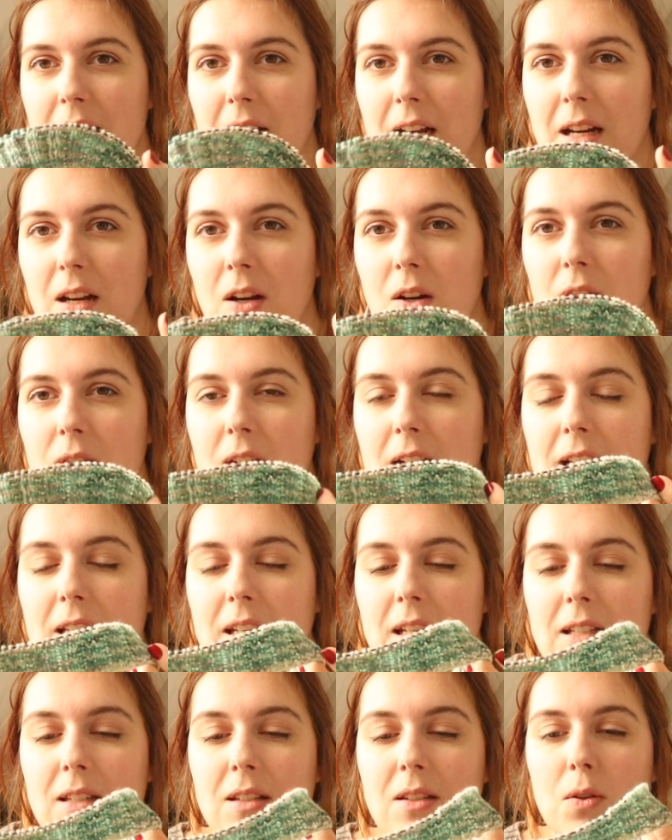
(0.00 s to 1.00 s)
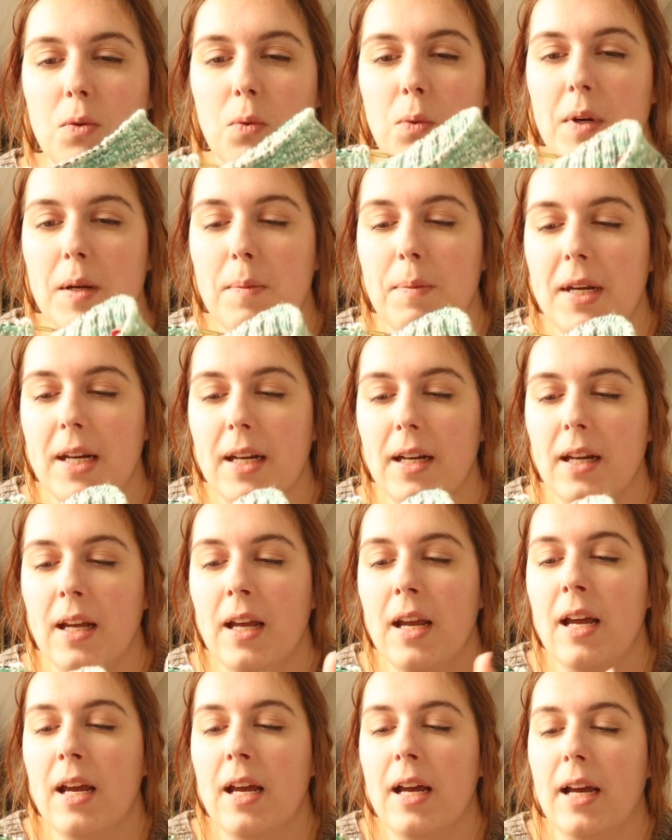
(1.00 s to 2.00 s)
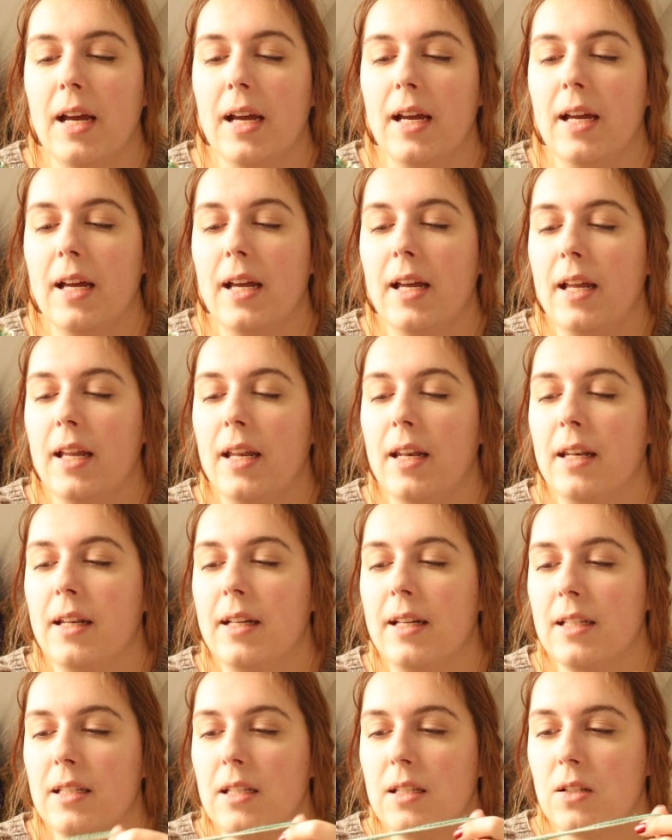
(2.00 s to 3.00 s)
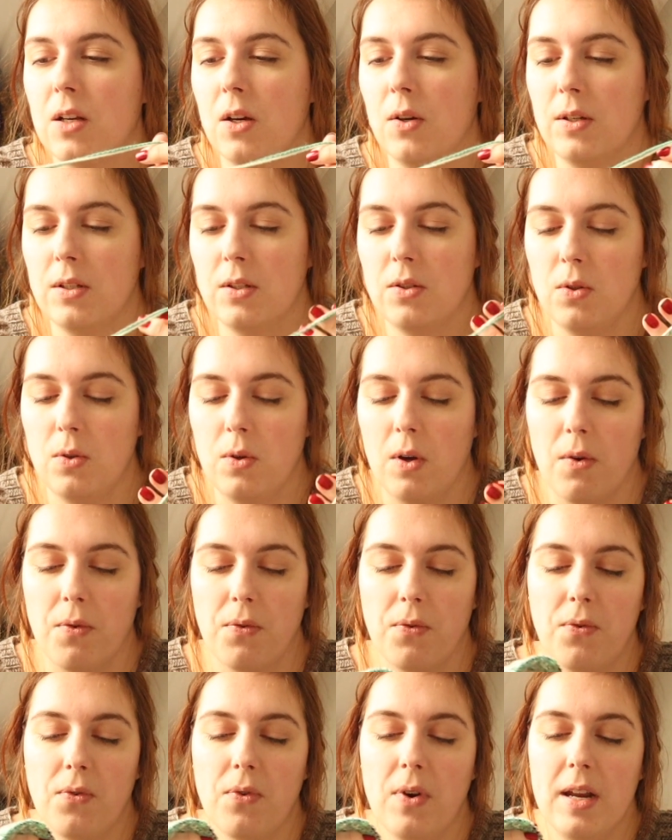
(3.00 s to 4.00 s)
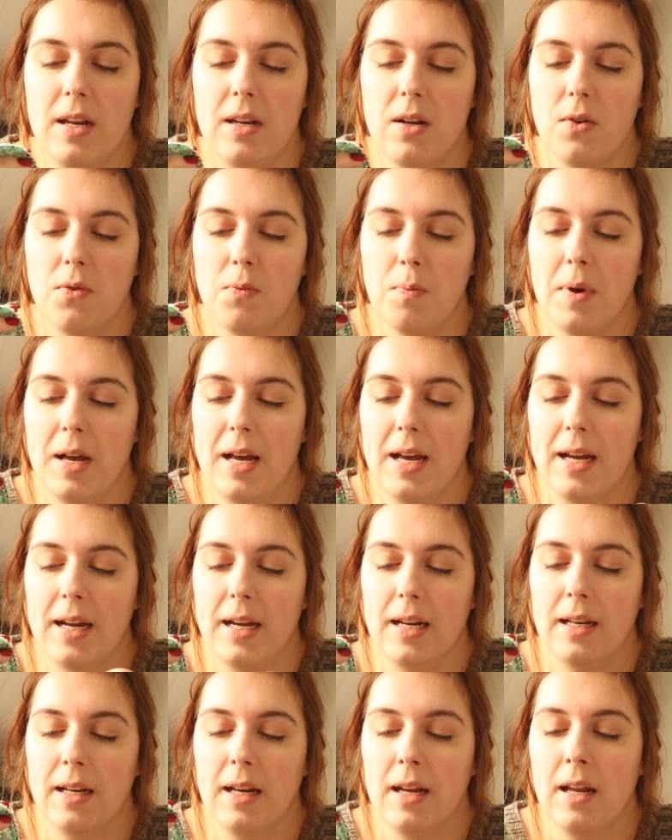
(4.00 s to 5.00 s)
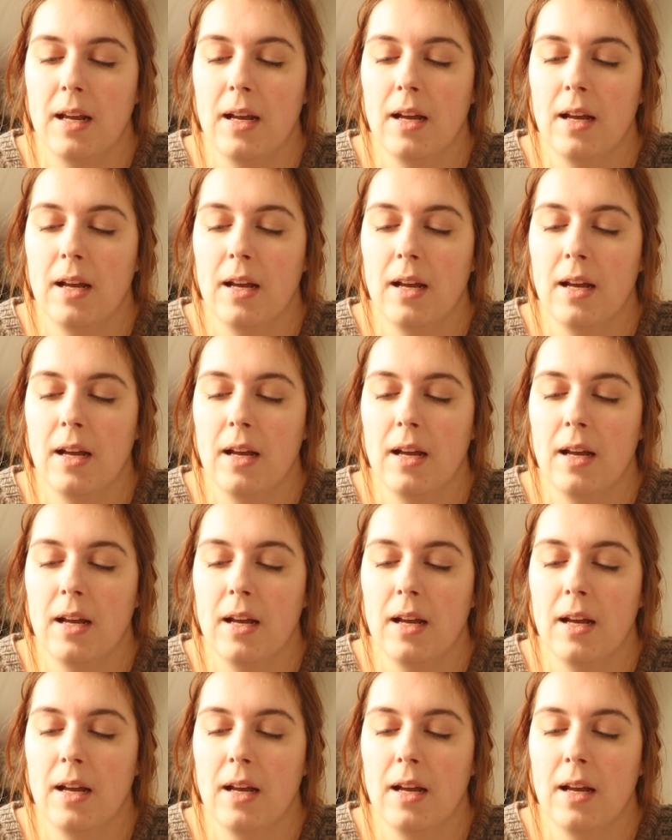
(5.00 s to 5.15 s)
I only did the ribbing, and this is going to a friend of mine